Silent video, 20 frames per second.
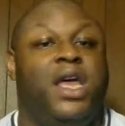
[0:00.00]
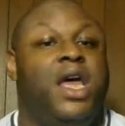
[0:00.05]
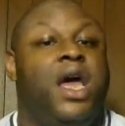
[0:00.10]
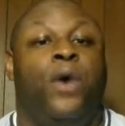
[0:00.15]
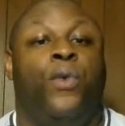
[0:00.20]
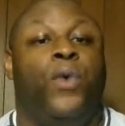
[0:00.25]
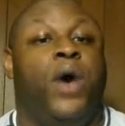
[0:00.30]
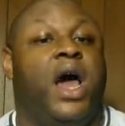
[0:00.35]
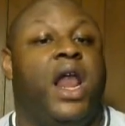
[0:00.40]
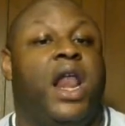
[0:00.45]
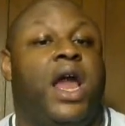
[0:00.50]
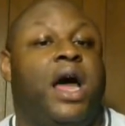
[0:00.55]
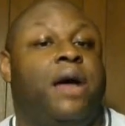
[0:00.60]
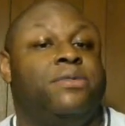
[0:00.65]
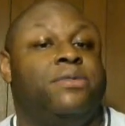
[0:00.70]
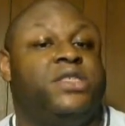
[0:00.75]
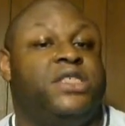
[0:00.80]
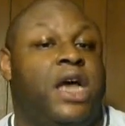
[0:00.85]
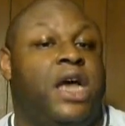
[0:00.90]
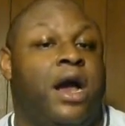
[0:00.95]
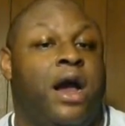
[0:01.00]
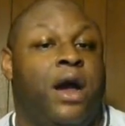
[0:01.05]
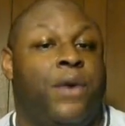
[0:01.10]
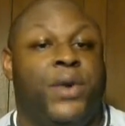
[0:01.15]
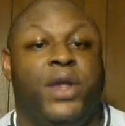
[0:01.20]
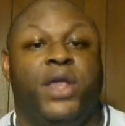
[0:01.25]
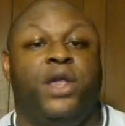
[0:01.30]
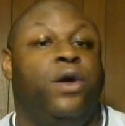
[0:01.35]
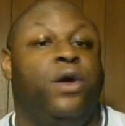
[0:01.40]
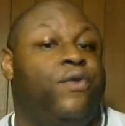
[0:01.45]
Well, I'm sorry,
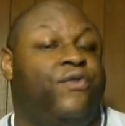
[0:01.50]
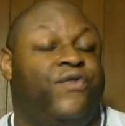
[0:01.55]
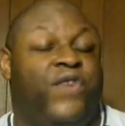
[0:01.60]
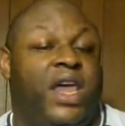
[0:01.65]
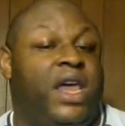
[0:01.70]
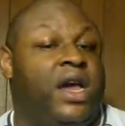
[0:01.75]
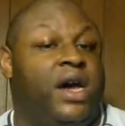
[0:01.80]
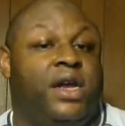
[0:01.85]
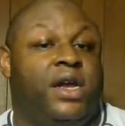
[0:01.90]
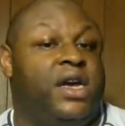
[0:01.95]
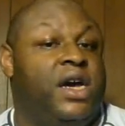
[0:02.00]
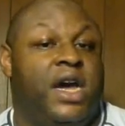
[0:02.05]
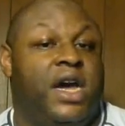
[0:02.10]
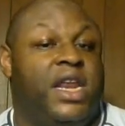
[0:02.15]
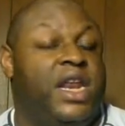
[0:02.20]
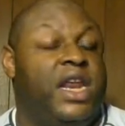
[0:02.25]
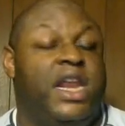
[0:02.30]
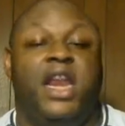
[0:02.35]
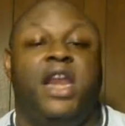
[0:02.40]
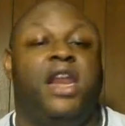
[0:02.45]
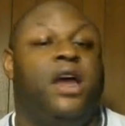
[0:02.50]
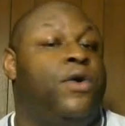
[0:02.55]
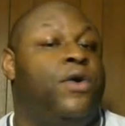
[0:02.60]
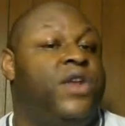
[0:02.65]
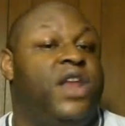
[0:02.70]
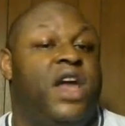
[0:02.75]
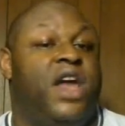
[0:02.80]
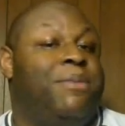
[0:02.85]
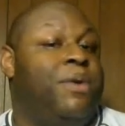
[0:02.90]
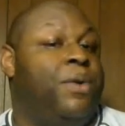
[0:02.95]
you failed, honey. It don't
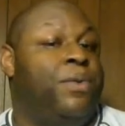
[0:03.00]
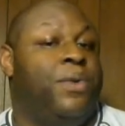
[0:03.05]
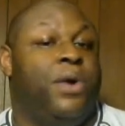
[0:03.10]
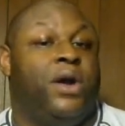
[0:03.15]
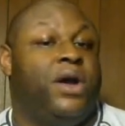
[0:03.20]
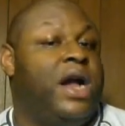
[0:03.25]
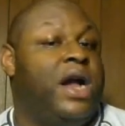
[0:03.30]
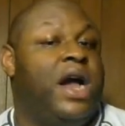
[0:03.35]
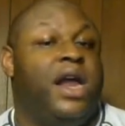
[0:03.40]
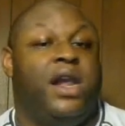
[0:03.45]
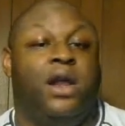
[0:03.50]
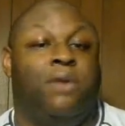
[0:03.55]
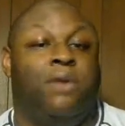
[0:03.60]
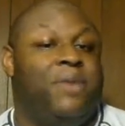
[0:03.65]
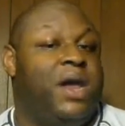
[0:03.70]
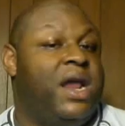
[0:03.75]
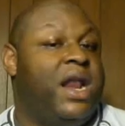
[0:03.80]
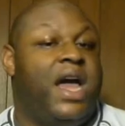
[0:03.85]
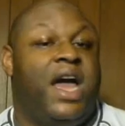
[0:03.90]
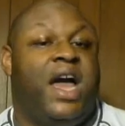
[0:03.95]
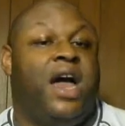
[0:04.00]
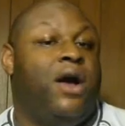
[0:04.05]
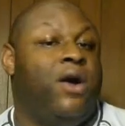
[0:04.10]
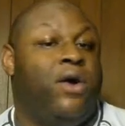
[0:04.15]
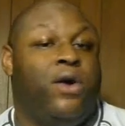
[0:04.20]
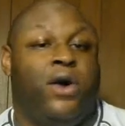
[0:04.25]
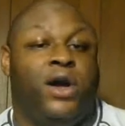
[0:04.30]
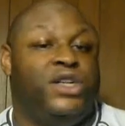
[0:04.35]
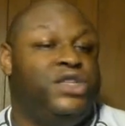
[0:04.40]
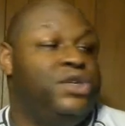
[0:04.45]
never work out, no matter how
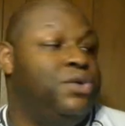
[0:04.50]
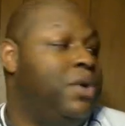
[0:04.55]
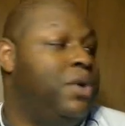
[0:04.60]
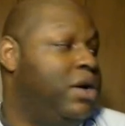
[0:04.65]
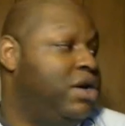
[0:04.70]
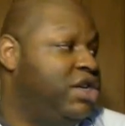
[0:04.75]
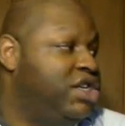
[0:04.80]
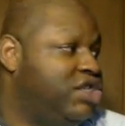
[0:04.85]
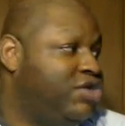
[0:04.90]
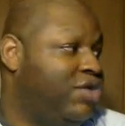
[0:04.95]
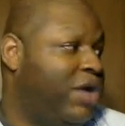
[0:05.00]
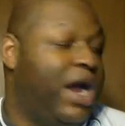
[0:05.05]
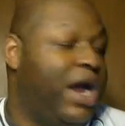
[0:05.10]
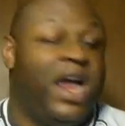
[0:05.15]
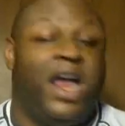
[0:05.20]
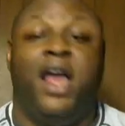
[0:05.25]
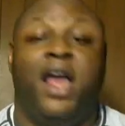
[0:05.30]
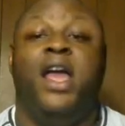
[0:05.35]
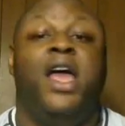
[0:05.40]
hard you want to try,